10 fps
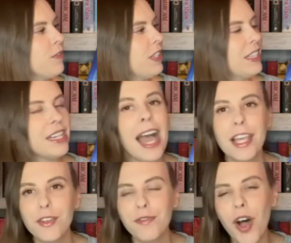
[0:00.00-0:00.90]
villain
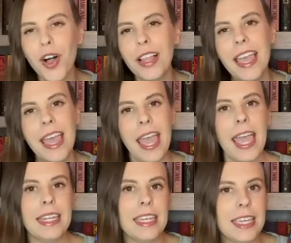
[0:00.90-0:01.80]
Ironfall,
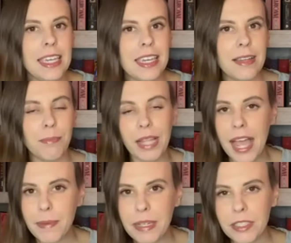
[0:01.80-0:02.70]
and he
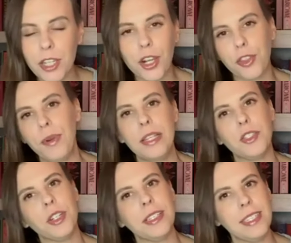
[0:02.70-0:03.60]
blackmails her, threatens
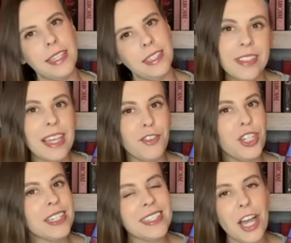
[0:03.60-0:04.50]
her, and says that if she
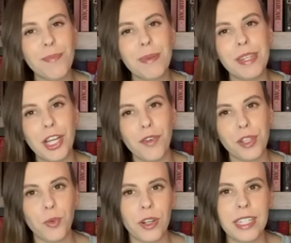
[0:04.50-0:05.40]
doesn't help him take over
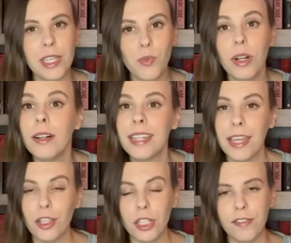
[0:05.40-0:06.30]
the world, he will kill her